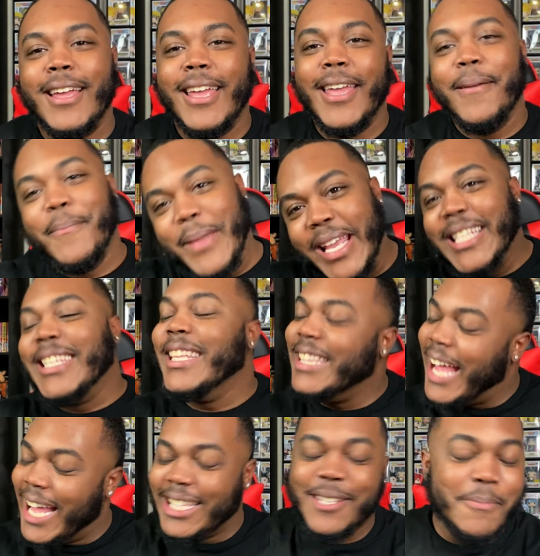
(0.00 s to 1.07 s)
It means a
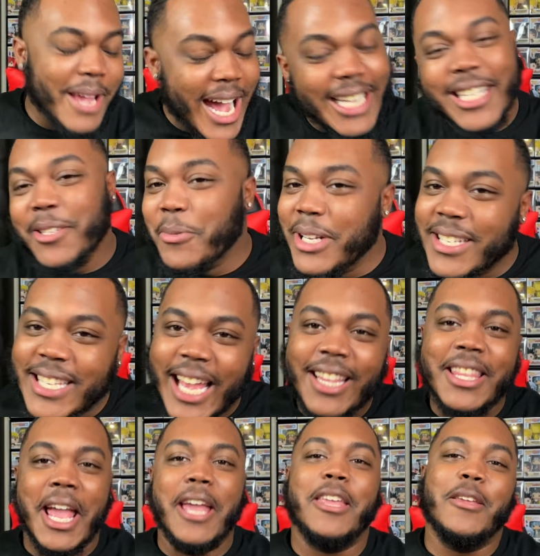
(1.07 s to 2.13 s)
lot to me. I just want to say
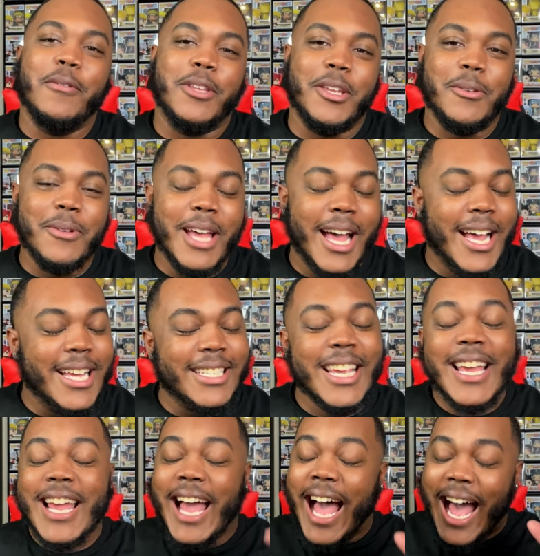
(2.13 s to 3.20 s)
thank you to you guys.
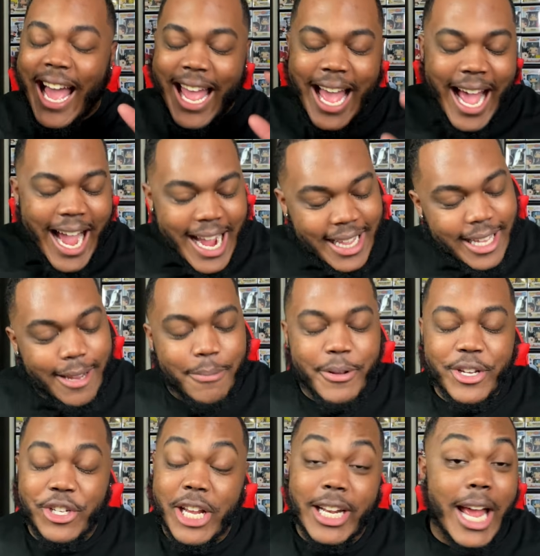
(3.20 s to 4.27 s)
I highly
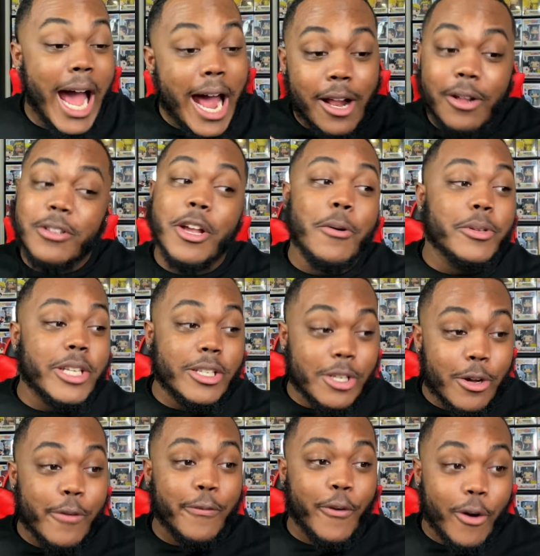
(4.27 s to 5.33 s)
appreciate it. I don't know what to
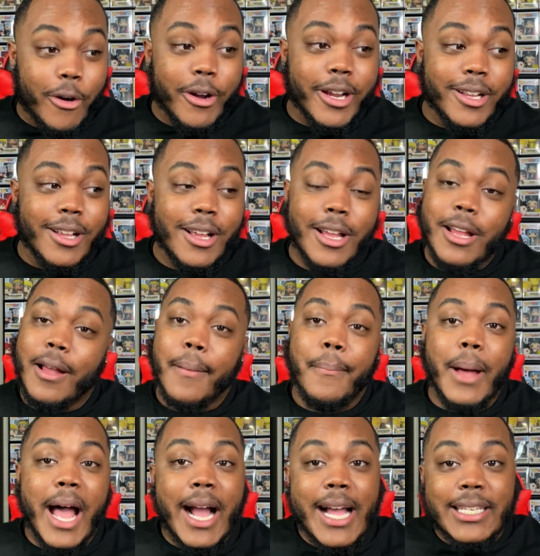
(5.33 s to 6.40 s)
do for it,
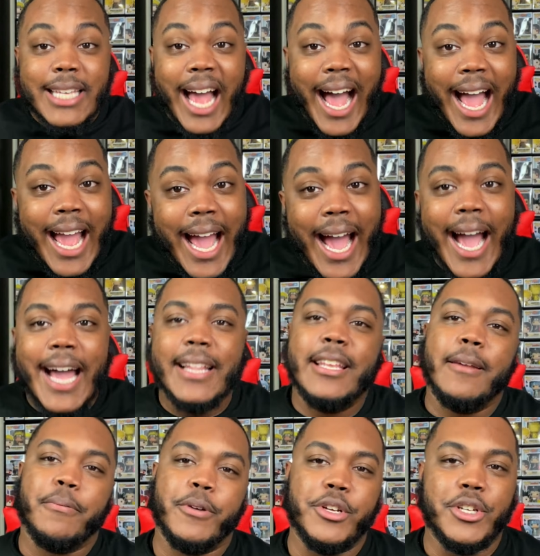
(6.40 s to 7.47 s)
but I gotta say, I
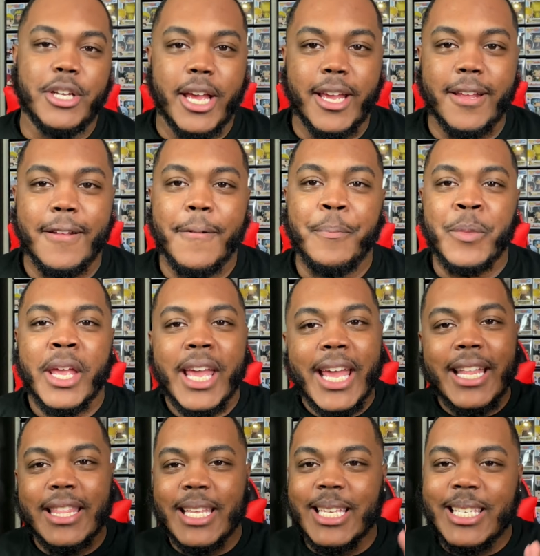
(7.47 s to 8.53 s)
highly appreciate
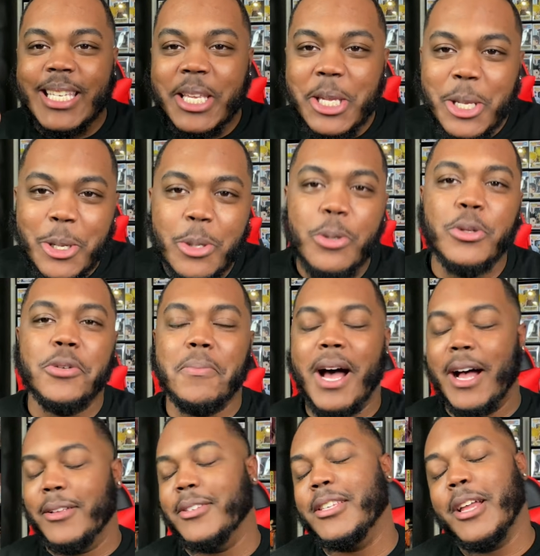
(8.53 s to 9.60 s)
hitting this huge
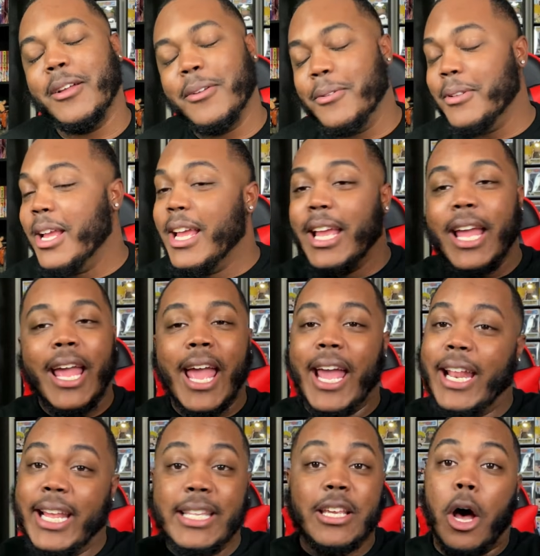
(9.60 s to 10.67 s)
milestone.
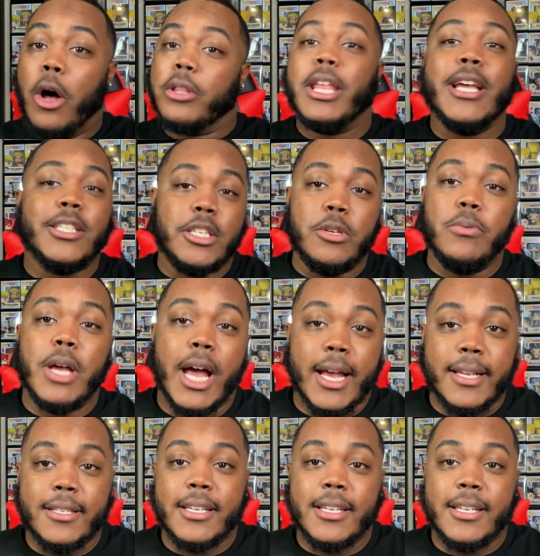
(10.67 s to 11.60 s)
And it's all thanks to you guys.